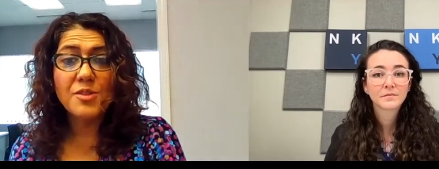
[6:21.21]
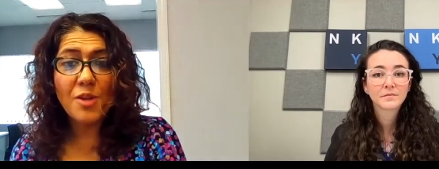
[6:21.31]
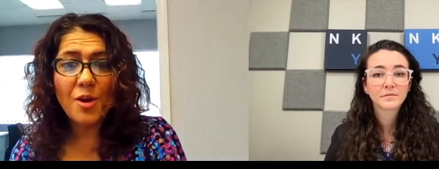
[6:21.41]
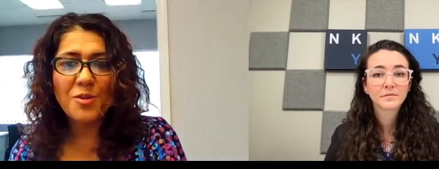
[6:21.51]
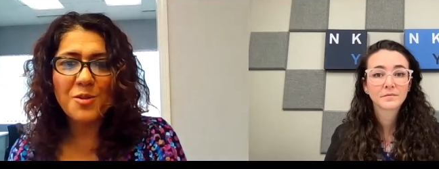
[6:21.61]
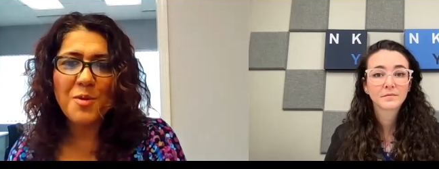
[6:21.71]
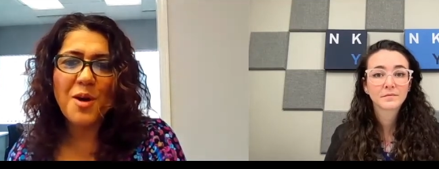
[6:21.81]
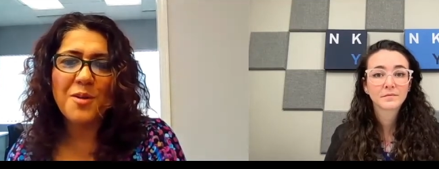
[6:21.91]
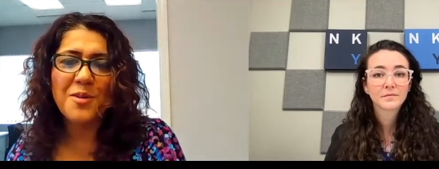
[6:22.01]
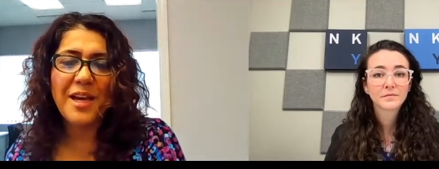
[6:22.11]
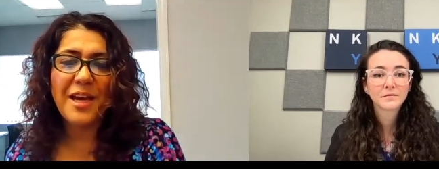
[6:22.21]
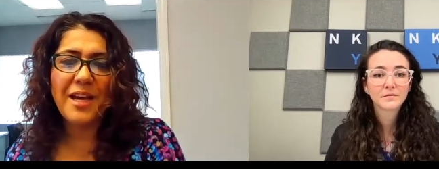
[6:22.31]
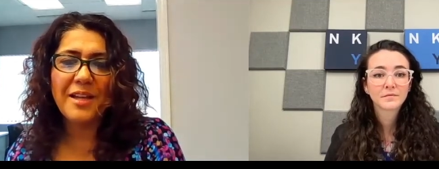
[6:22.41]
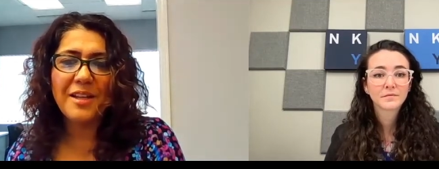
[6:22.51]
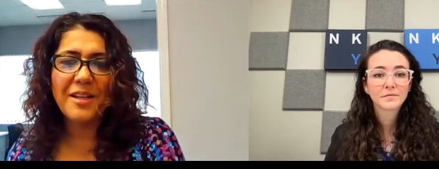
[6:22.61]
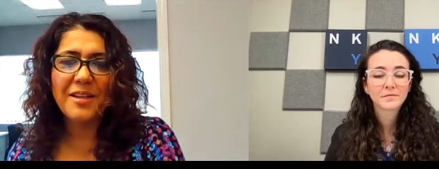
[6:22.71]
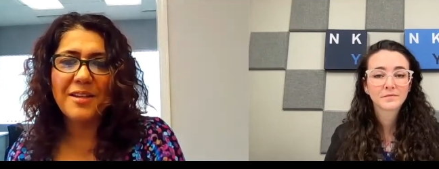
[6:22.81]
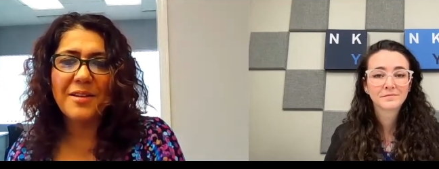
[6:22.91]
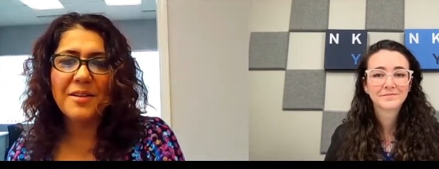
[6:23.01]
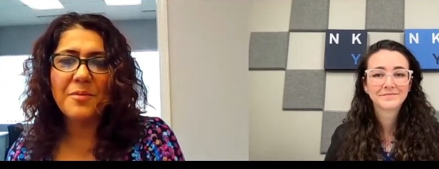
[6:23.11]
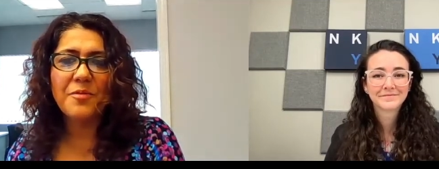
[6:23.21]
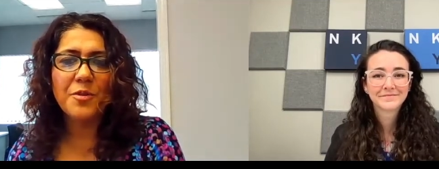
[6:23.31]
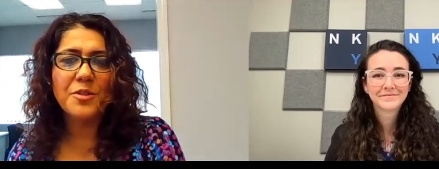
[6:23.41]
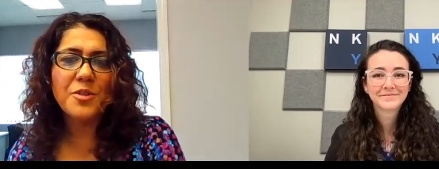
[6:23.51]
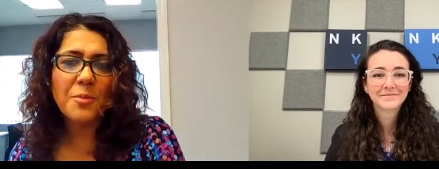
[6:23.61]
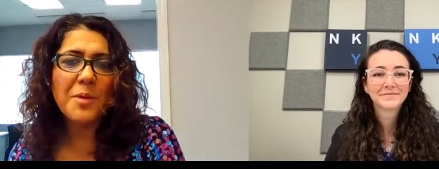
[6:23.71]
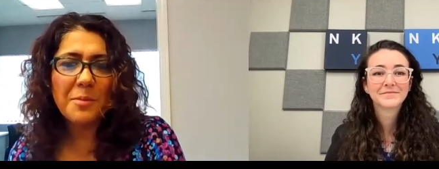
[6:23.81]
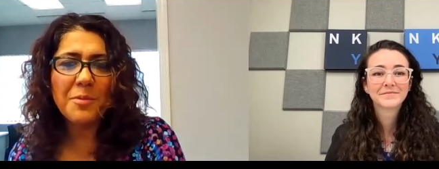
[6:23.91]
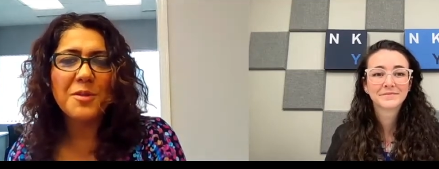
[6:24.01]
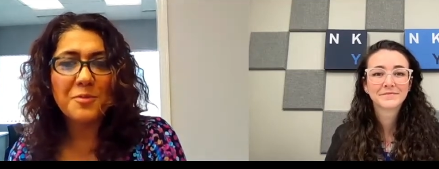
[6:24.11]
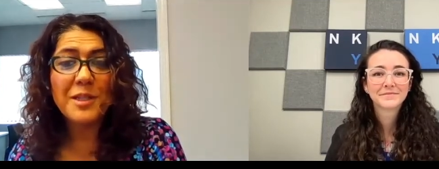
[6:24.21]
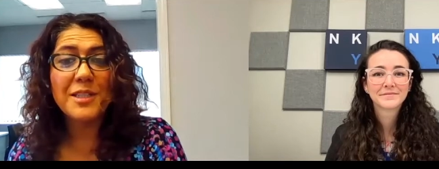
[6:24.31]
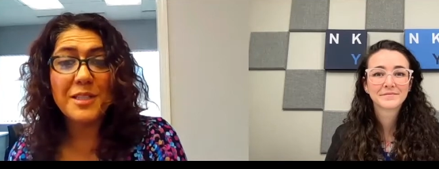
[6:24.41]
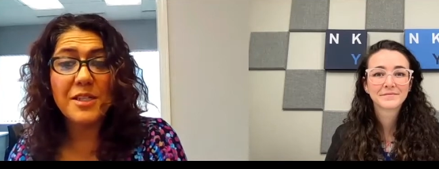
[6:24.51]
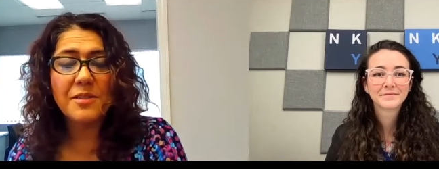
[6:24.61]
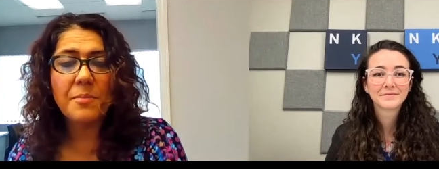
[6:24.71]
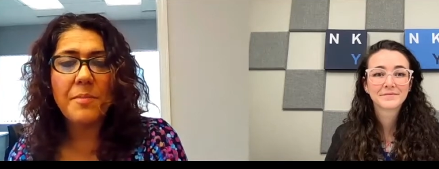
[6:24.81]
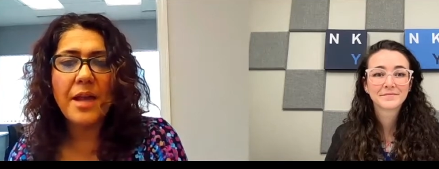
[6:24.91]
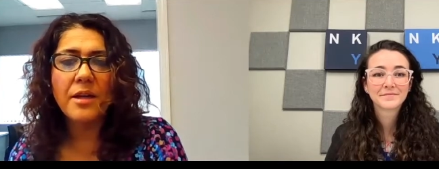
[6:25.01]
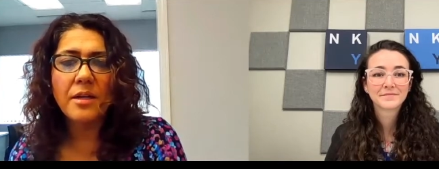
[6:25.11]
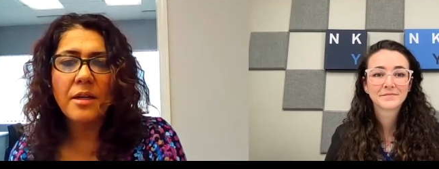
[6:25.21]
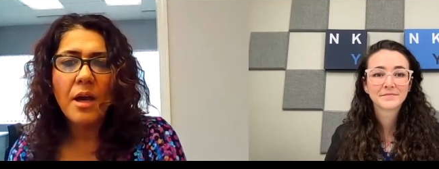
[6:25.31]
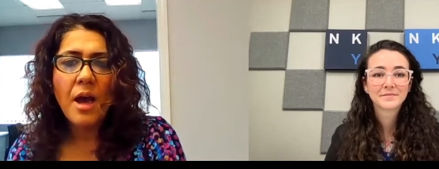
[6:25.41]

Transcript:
Speaker 1: so small that for some people it really doesn't matter.